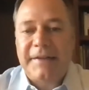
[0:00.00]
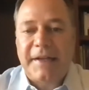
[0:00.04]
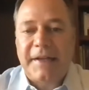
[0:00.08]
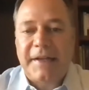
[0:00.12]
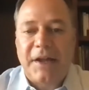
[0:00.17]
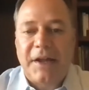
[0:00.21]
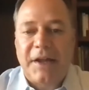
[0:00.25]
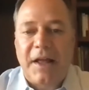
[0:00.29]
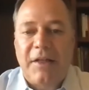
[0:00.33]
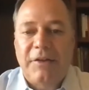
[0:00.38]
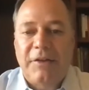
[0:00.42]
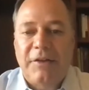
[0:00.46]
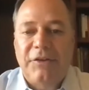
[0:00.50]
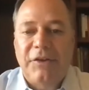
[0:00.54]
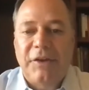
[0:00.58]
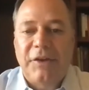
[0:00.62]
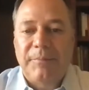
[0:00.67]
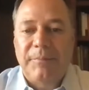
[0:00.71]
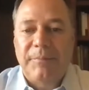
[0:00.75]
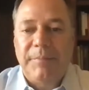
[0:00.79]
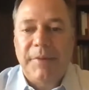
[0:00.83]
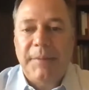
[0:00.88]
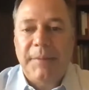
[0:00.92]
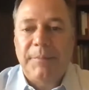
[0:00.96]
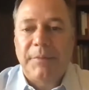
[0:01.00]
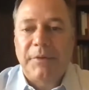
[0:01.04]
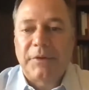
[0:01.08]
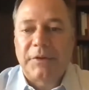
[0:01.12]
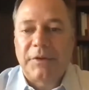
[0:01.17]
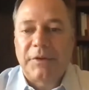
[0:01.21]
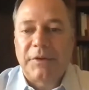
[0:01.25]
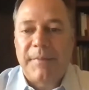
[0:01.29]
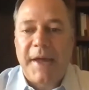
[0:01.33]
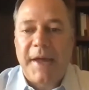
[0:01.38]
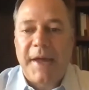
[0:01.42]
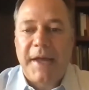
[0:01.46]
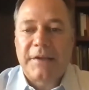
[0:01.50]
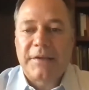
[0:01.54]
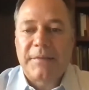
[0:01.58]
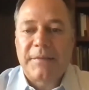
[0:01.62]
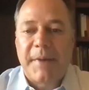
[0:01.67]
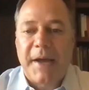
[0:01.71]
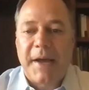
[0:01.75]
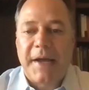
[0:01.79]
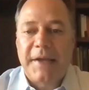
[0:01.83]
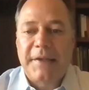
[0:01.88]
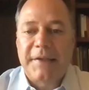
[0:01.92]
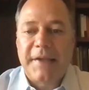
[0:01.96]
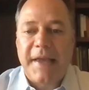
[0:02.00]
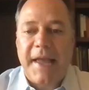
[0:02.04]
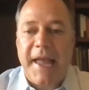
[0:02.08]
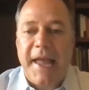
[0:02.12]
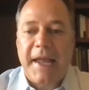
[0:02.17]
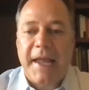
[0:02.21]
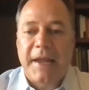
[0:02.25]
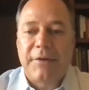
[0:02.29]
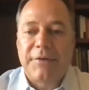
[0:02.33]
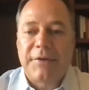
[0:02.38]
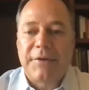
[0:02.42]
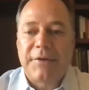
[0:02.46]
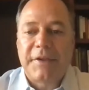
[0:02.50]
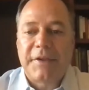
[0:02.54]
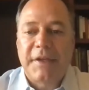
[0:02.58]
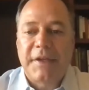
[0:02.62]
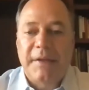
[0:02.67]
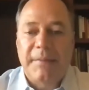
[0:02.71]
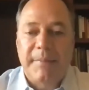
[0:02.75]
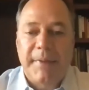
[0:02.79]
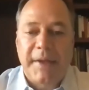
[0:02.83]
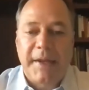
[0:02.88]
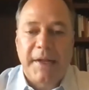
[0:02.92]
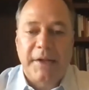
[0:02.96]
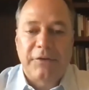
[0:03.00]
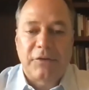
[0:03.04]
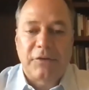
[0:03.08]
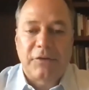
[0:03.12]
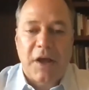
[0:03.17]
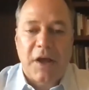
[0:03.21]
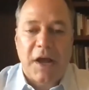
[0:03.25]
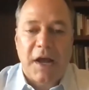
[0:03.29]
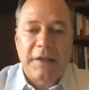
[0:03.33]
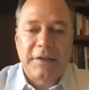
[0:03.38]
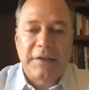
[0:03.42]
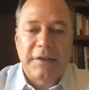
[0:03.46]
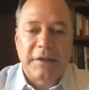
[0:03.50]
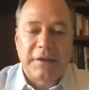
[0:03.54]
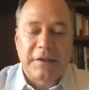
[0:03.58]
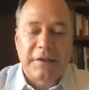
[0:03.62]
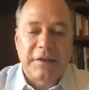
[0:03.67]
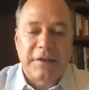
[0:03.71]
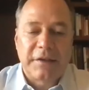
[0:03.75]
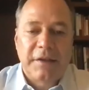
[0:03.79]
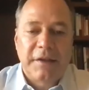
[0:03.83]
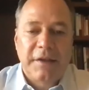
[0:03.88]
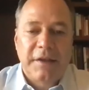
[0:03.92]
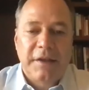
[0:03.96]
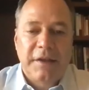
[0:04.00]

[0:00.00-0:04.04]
technology, and people to maximize accuracy and manage losses.